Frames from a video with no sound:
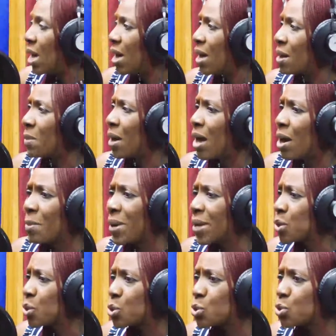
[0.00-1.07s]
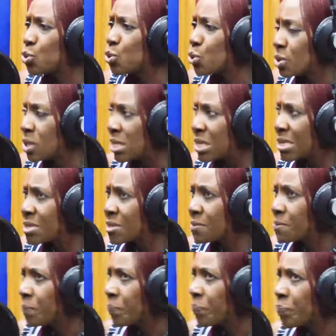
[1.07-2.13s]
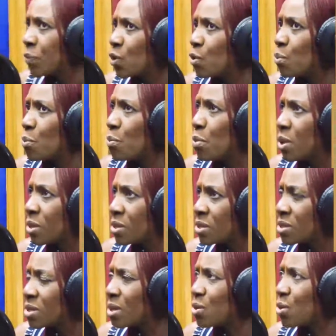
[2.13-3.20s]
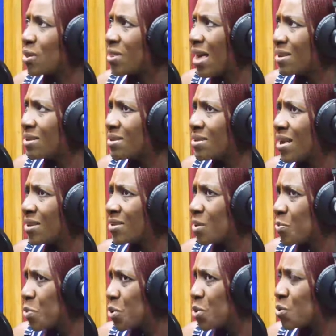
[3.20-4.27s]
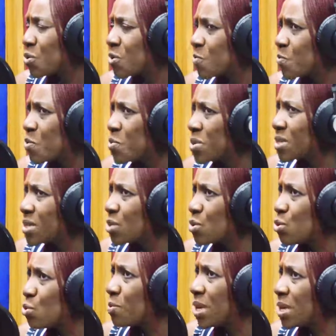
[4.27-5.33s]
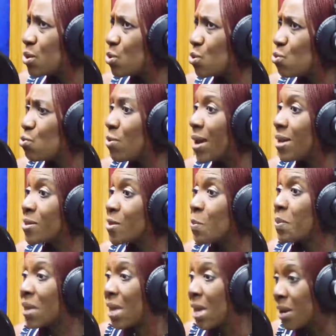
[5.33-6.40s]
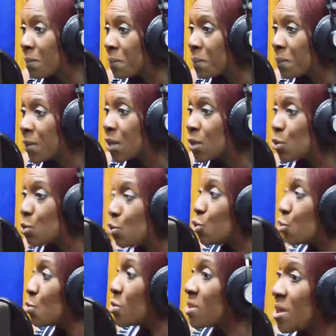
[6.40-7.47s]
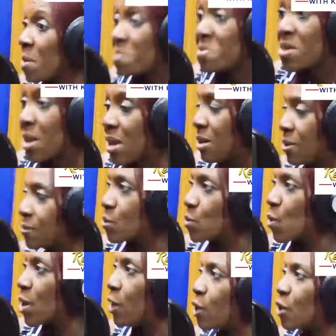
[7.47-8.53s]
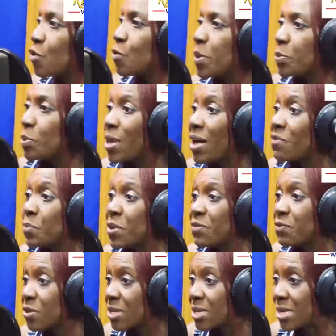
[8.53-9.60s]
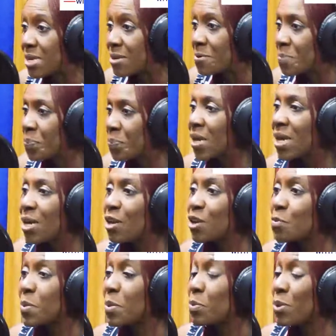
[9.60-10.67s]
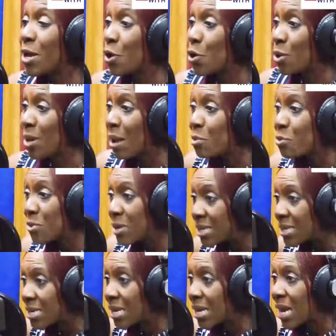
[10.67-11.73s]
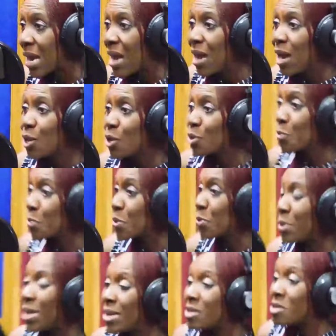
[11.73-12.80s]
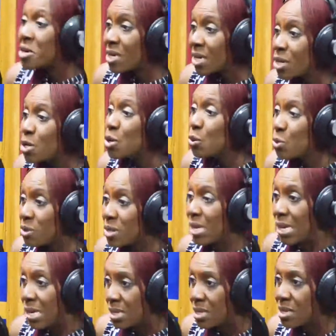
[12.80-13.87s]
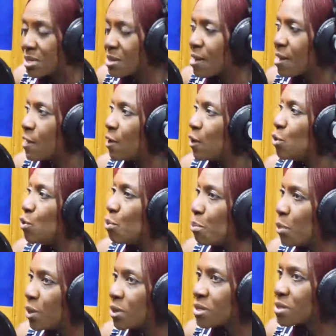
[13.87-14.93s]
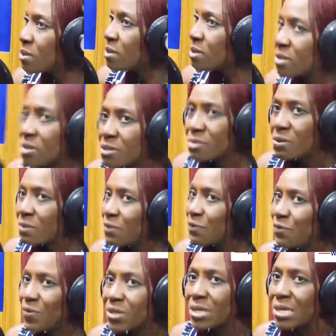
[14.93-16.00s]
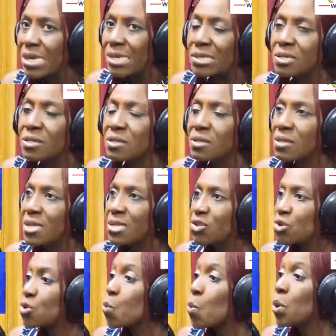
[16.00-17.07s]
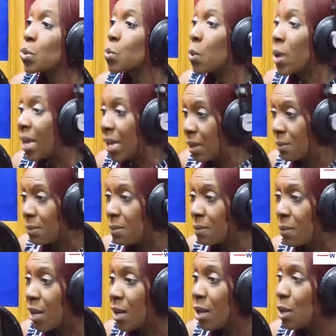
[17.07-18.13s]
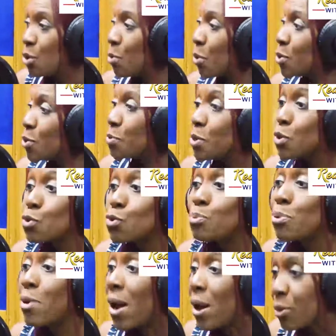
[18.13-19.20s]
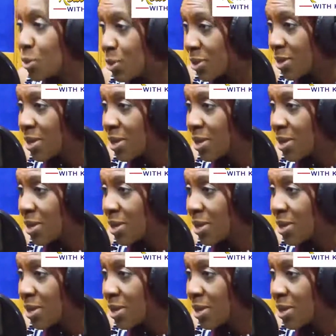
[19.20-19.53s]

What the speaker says: How am I going to do this? You must, that entrepreneurial spirit in you makes you rise up again to do something else. So a lot of people have pivoted. A lot of people are collaborating. A lot of people are learning new things. You mustn't feel that there's just one way. You mustn't be too proud.